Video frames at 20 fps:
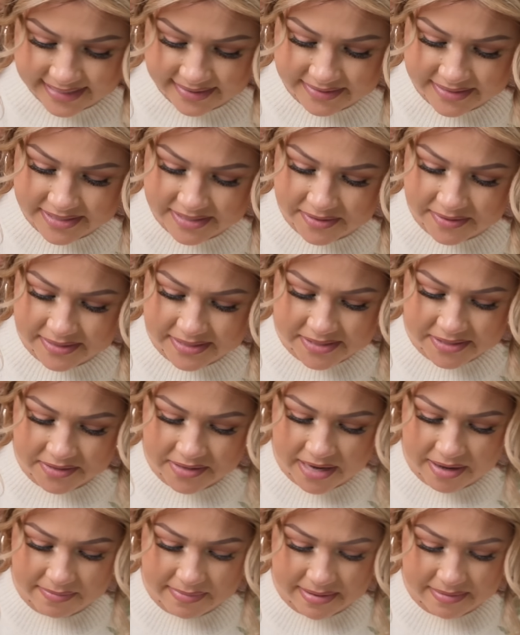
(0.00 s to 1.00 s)
I'm just going to
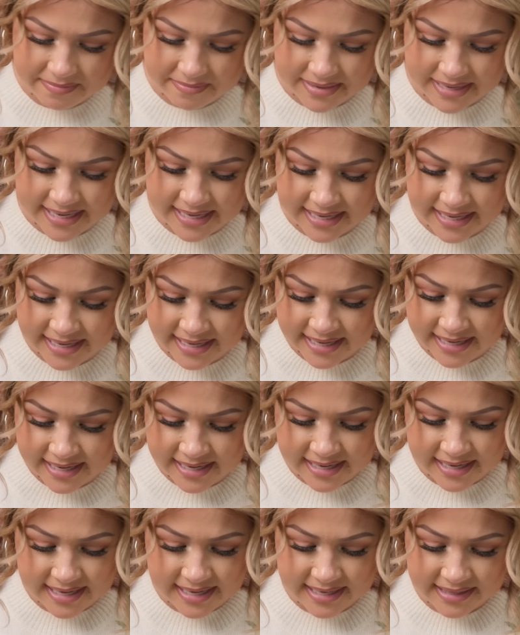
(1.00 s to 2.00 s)
grab my meat,
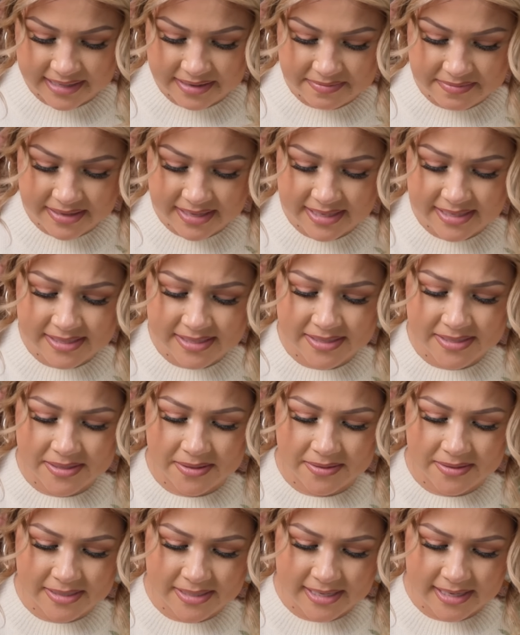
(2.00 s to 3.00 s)
and the meat is
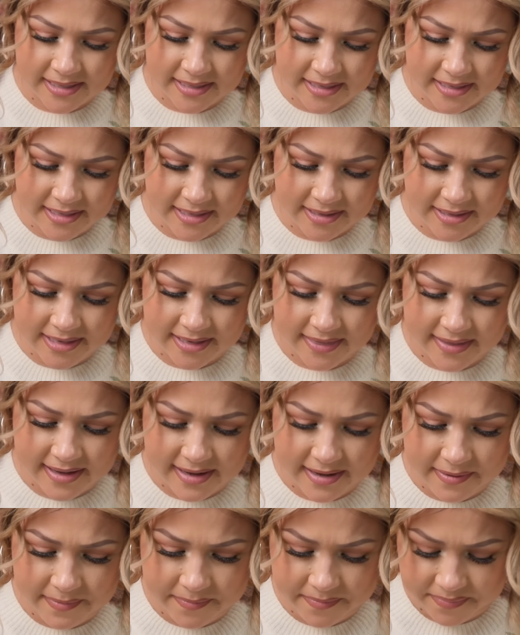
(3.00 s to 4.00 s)
so tender, look at
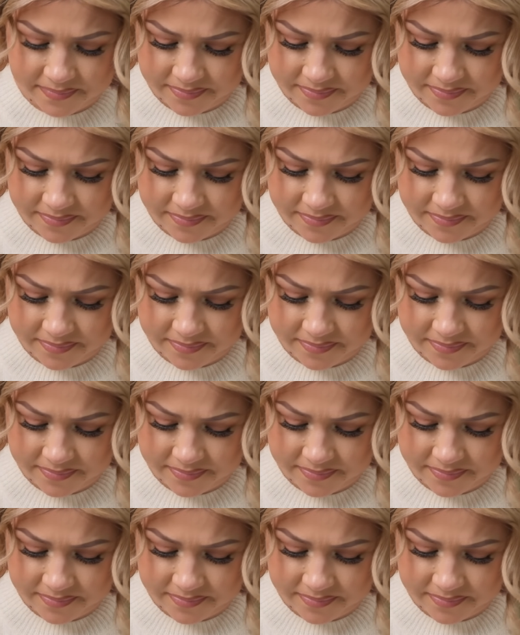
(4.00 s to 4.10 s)
that.